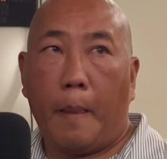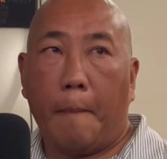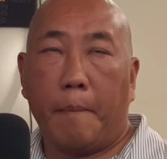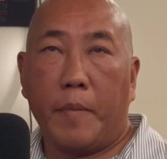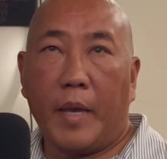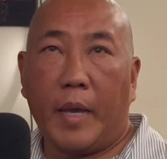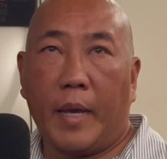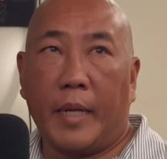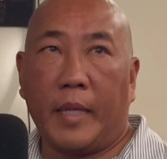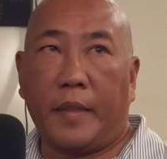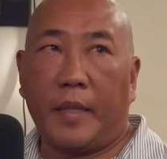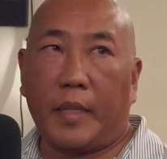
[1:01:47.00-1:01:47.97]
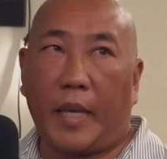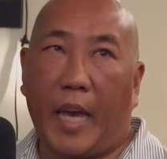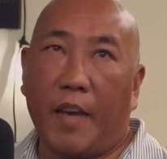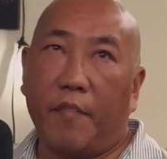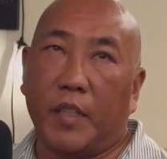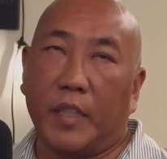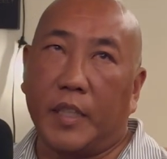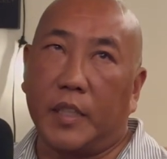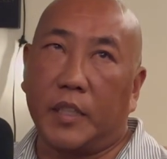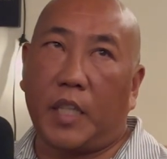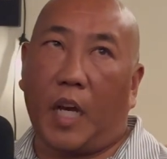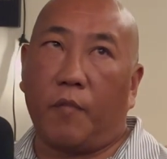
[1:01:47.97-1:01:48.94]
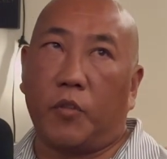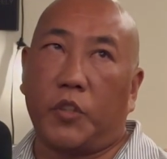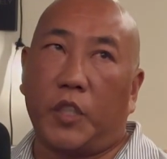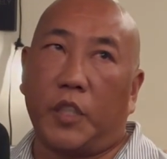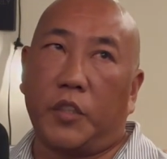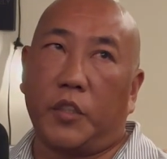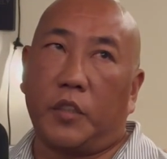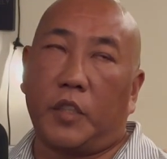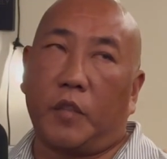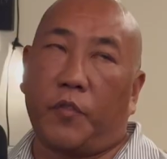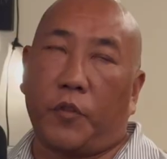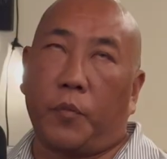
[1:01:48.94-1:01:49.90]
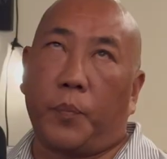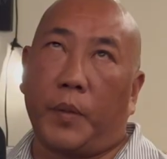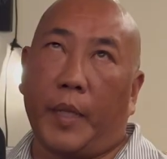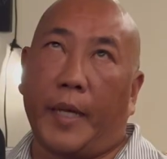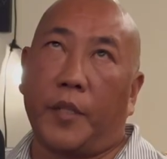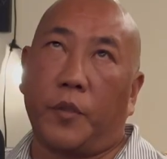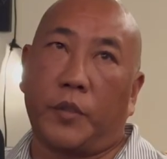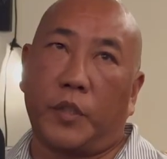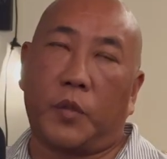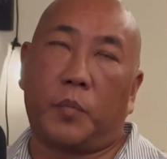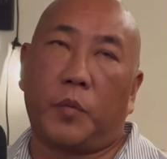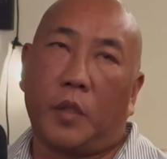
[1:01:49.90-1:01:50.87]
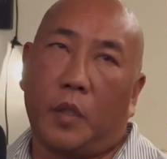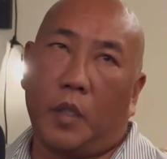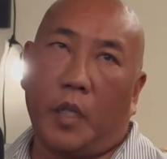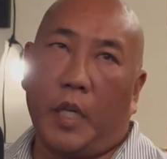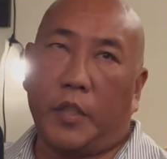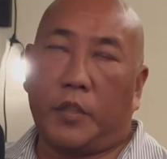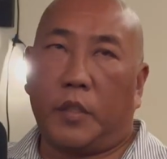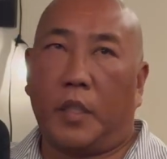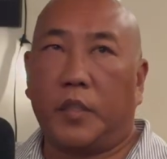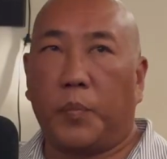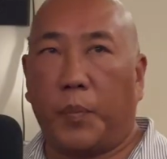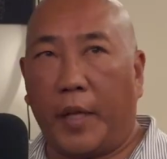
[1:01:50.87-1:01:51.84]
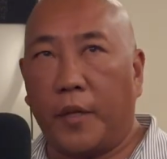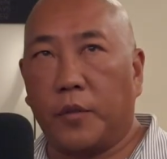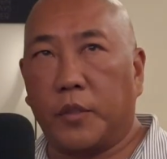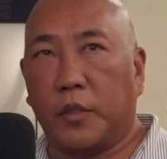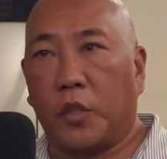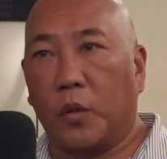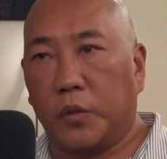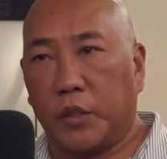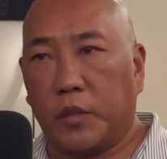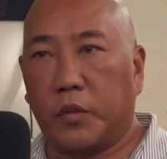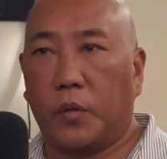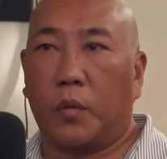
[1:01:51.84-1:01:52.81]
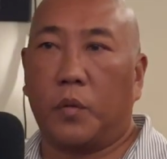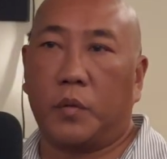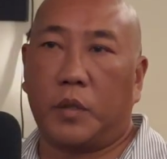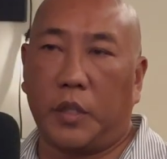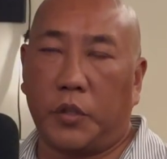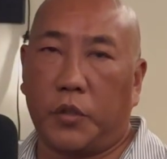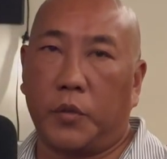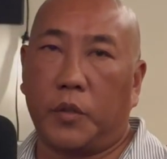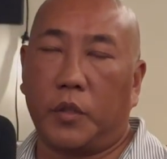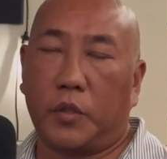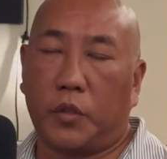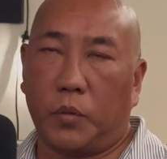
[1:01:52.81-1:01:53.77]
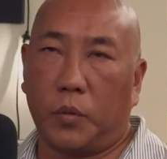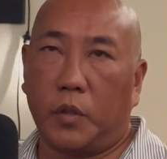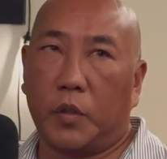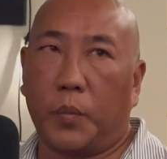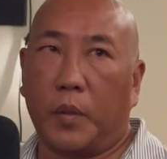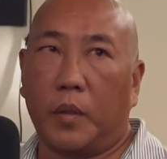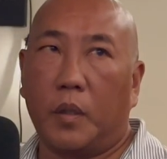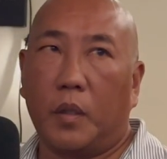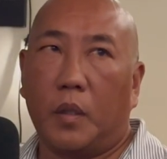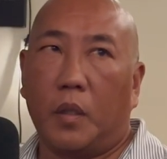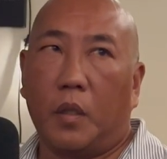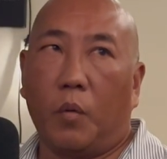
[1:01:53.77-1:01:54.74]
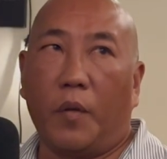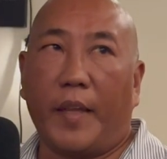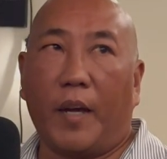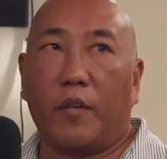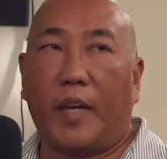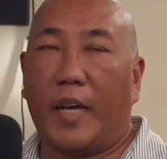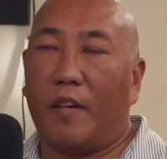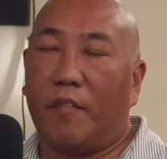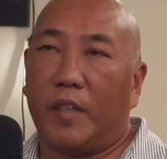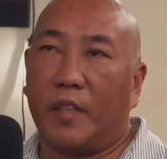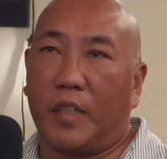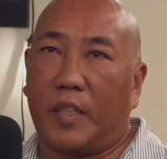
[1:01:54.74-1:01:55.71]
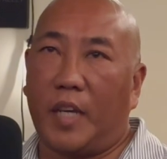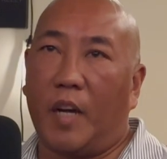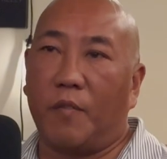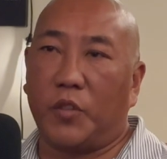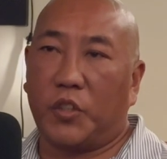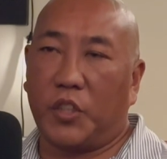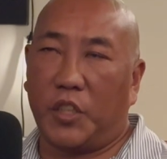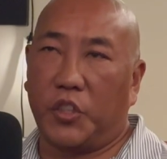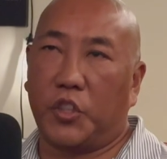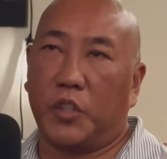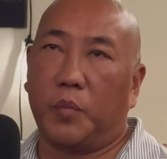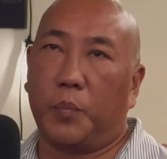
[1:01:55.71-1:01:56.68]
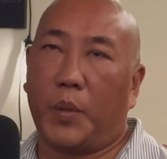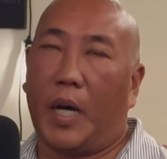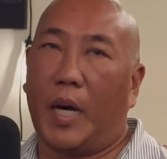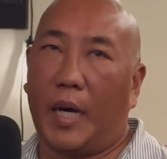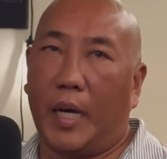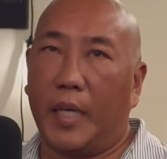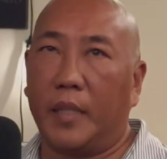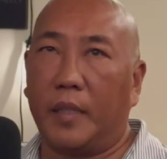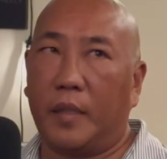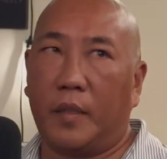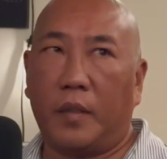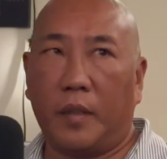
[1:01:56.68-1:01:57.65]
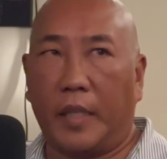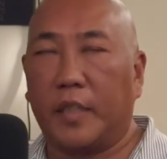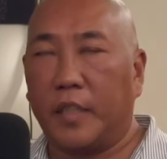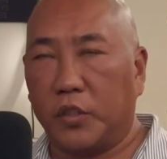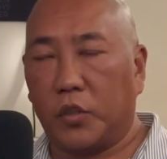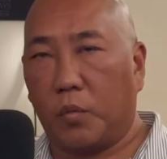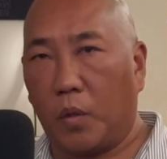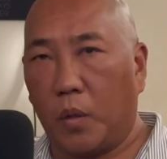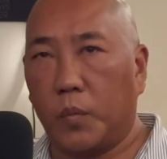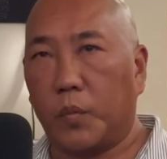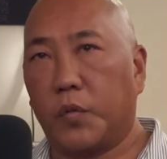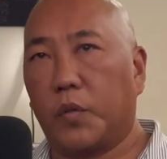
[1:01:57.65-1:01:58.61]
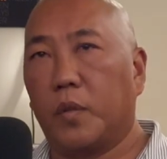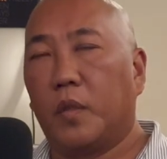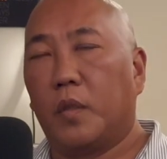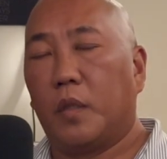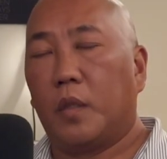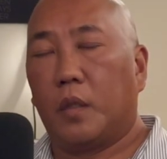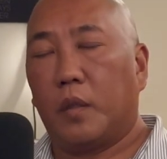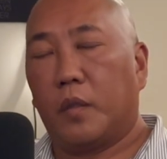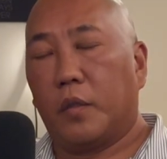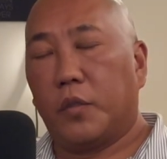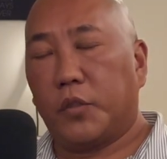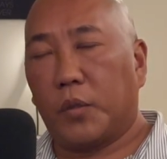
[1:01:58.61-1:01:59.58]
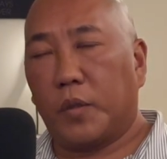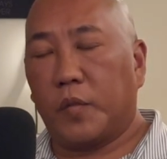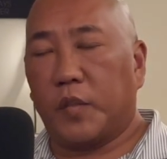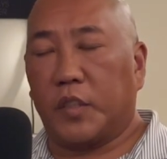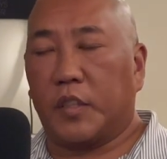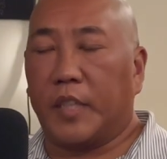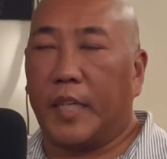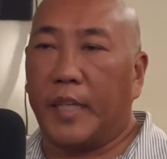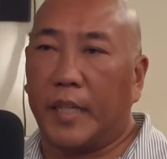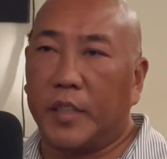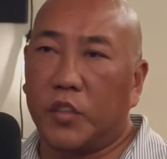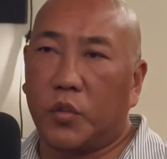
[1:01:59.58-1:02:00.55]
Yeah, and I think having these conversations, and for players, it's players and coaches or teachers and students, but without having the conversation behind like these quotes, they're sort of just dead ends,